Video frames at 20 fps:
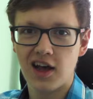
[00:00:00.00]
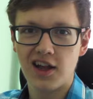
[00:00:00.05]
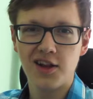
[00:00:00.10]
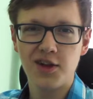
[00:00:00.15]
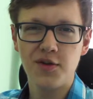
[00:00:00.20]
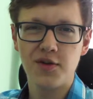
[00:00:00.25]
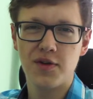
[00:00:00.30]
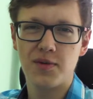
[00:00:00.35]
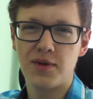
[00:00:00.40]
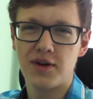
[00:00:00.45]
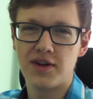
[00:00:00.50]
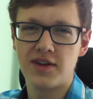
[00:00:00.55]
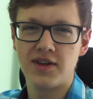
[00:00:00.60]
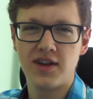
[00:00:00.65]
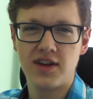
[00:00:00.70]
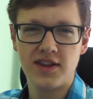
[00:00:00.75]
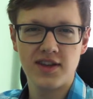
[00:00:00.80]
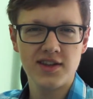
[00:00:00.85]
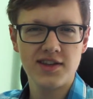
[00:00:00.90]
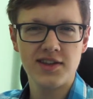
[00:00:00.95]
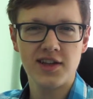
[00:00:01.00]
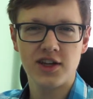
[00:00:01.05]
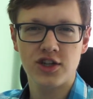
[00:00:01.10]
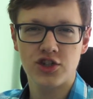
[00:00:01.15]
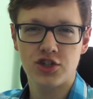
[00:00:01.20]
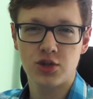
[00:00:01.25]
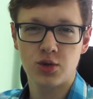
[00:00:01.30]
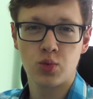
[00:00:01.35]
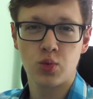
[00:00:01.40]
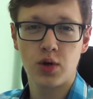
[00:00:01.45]
Hello everybody, in this
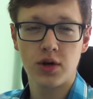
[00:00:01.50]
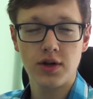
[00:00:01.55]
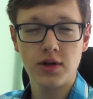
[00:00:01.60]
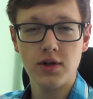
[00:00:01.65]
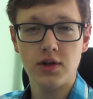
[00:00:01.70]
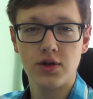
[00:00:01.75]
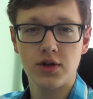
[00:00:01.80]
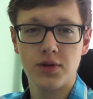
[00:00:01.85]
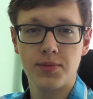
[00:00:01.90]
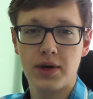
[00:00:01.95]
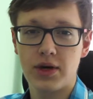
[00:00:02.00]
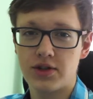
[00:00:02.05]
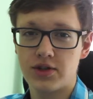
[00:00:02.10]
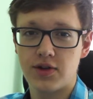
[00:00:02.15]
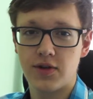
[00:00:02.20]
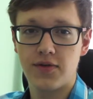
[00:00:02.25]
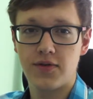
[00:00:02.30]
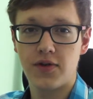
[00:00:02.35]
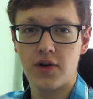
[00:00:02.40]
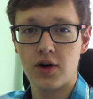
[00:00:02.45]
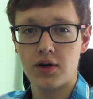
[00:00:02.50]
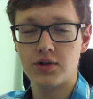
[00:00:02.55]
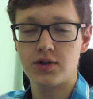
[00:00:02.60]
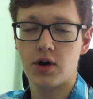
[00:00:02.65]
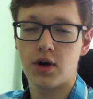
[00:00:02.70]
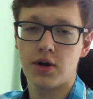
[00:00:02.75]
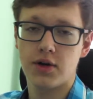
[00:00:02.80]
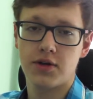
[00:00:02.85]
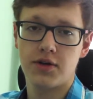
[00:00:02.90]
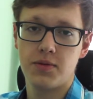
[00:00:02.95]
lecture we're going to learn about default
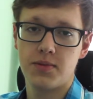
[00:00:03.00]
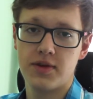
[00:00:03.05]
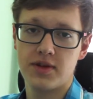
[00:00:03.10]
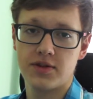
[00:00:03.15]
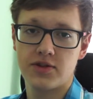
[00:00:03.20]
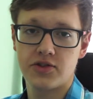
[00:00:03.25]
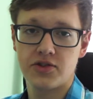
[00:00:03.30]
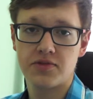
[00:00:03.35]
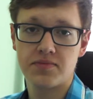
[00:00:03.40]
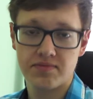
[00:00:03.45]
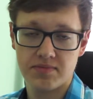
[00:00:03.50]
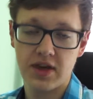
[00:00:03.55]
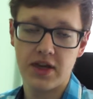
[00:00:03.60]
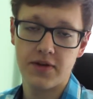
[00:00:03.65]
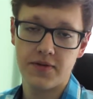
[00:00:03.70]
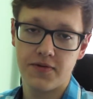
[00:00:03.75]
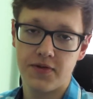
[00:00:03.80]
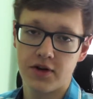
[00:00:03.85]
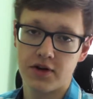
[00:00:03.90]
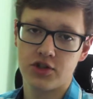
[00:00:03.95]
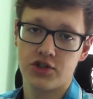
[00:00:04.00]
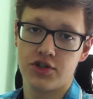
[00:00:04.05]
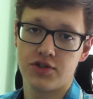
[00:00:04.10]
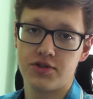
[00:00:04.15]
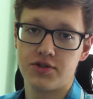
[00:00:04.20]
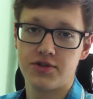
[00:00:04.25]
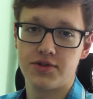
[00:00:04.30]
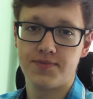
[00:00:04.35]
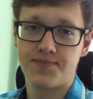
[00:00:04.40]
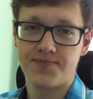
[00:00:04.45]
arguments and
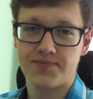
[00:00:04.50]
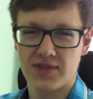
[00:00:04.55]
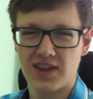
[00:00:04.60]
functions.